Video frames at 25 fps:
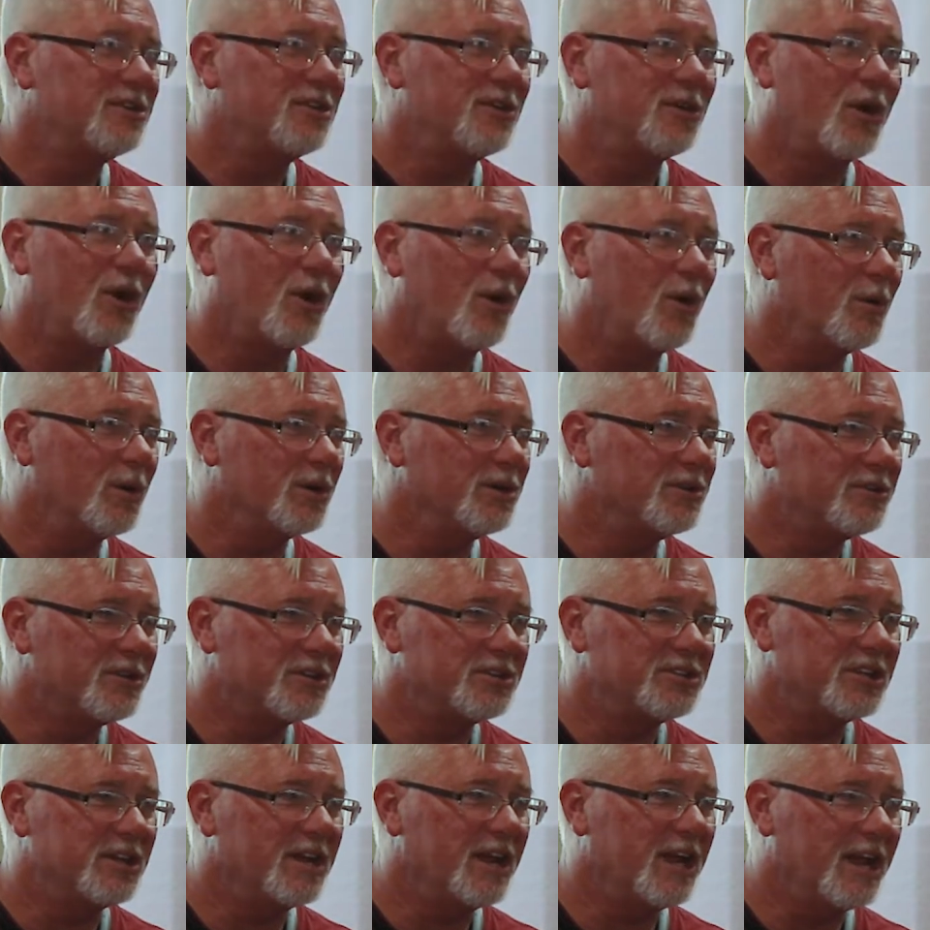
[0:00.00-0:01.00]
are always
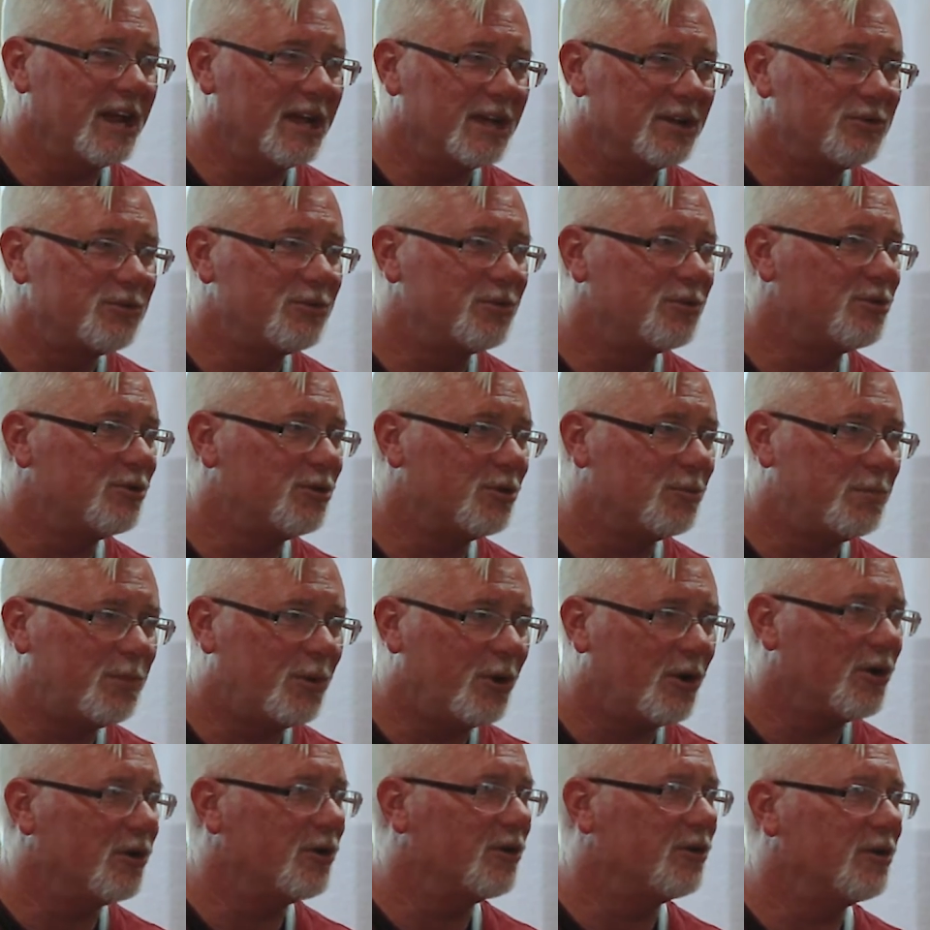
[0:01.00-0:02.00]
such an integral
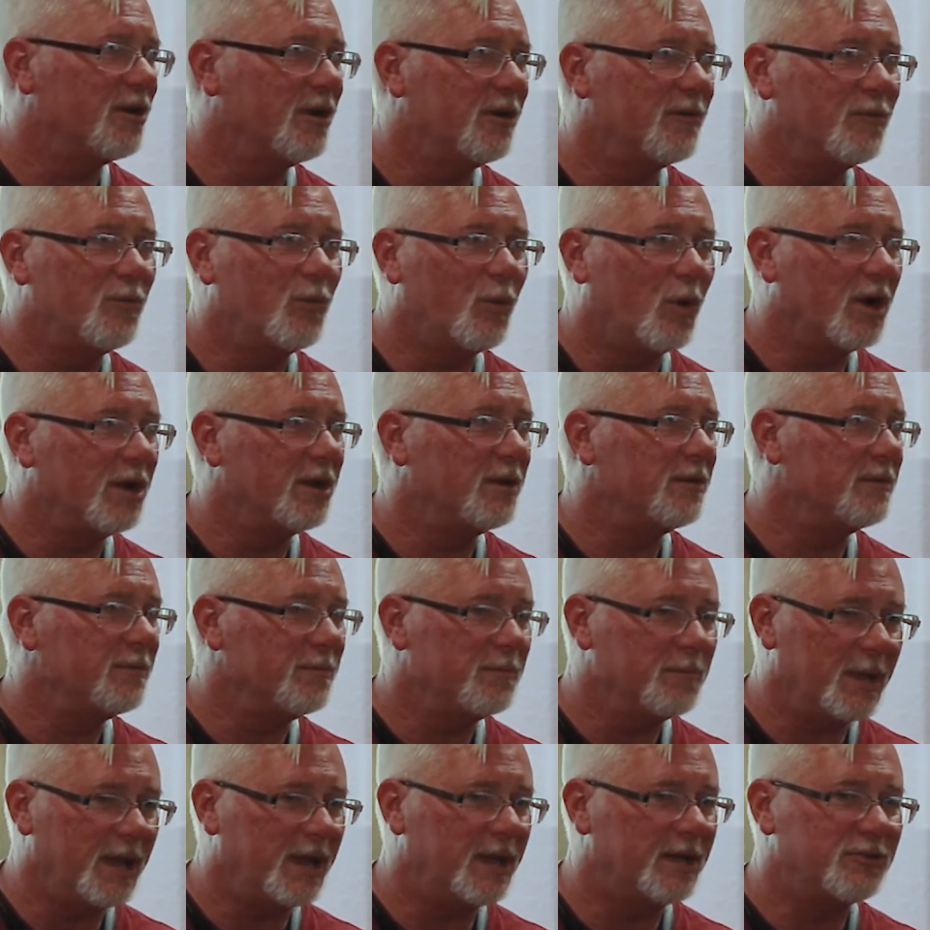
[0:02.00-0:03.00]
part of what
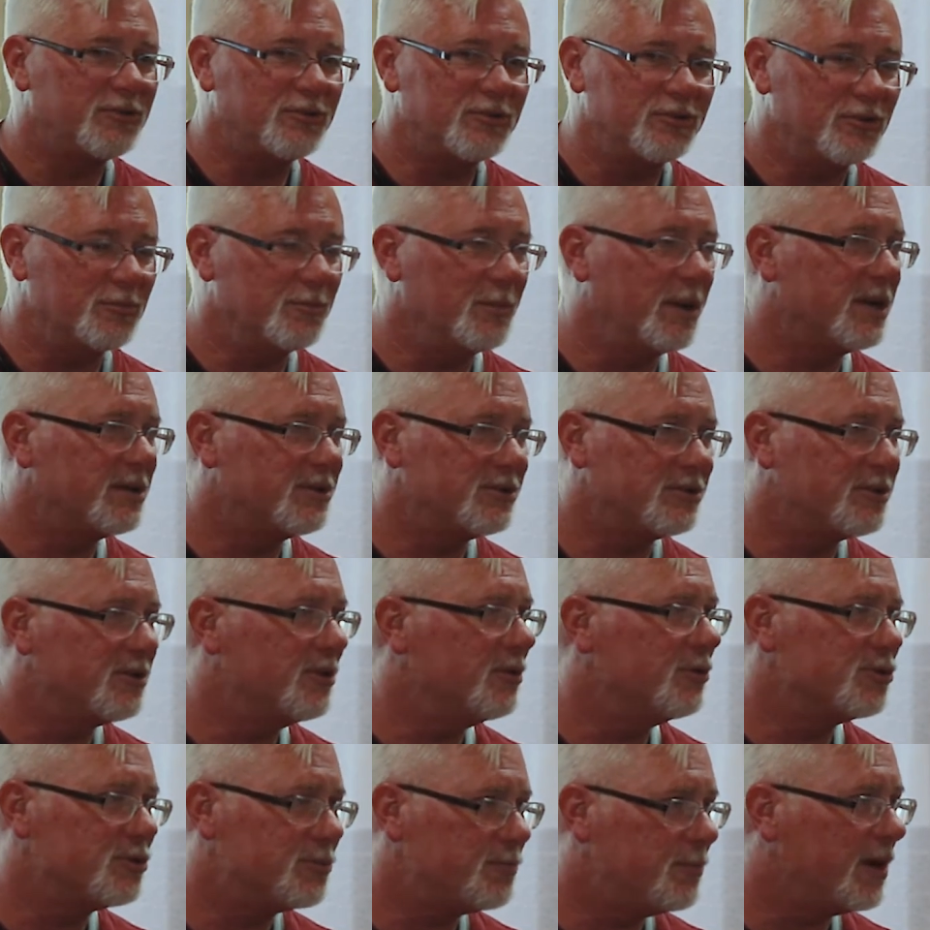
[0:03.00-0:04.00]
makes New
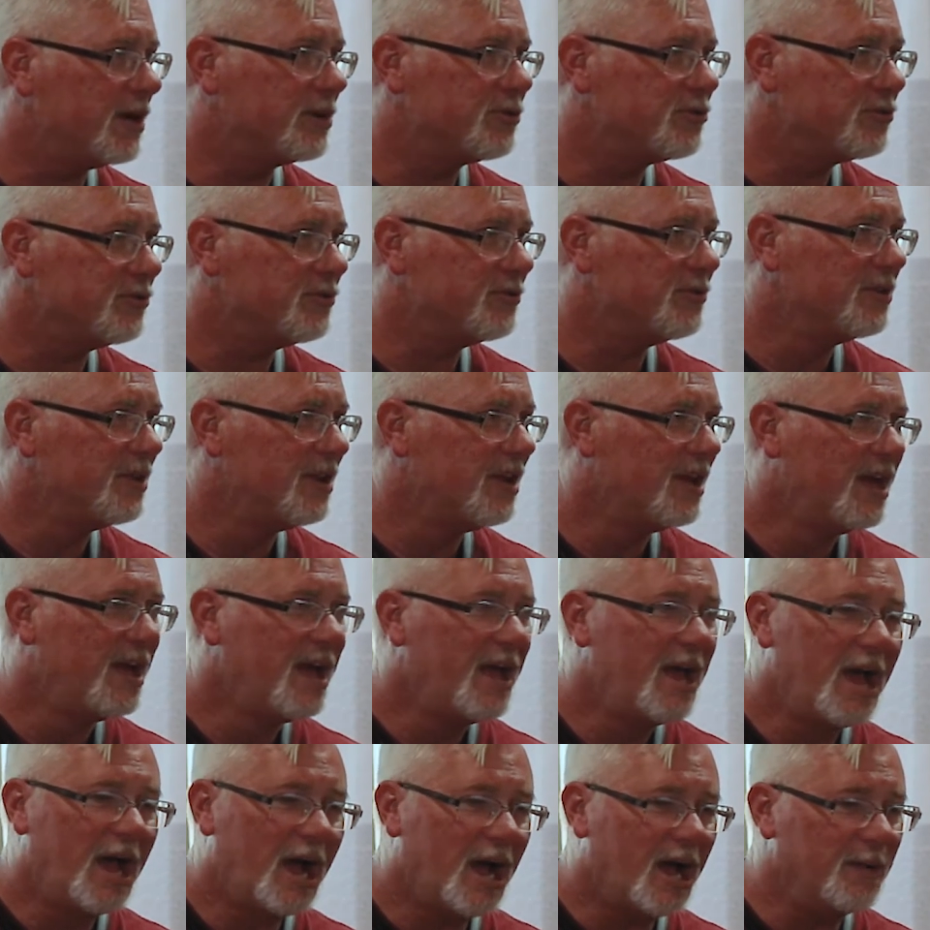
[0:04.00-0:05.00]
Mexico special.
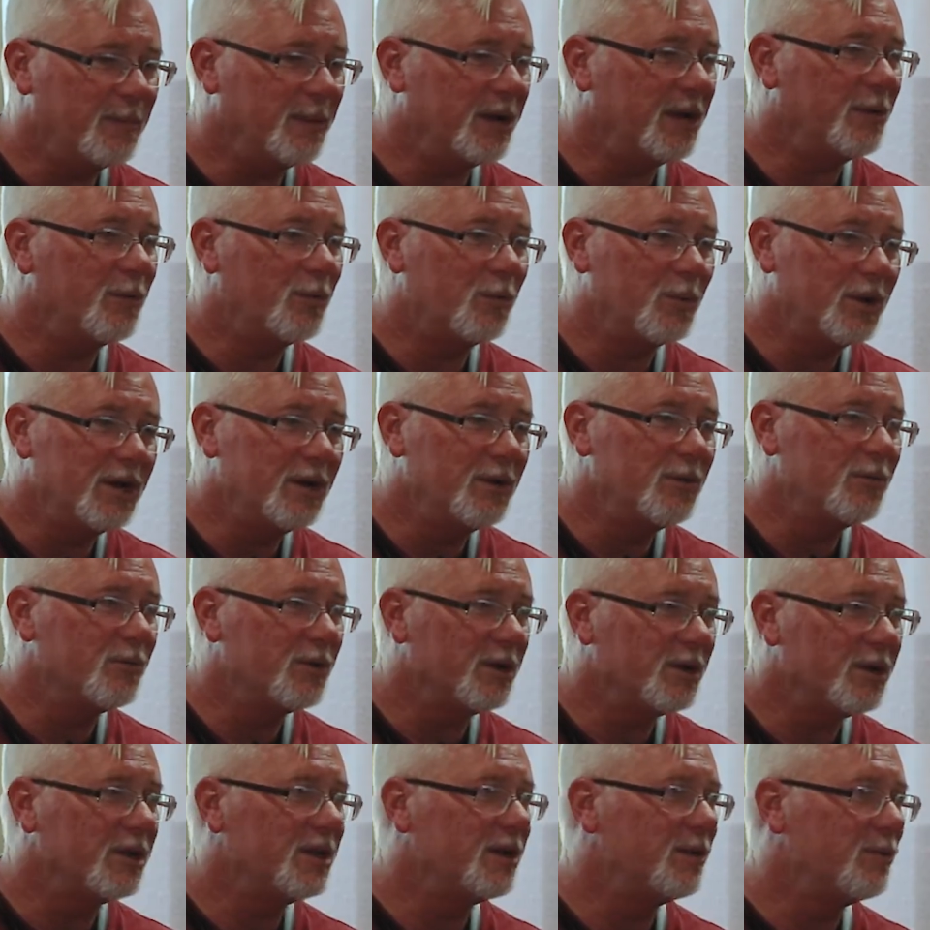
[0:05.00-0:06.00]
I mean, we really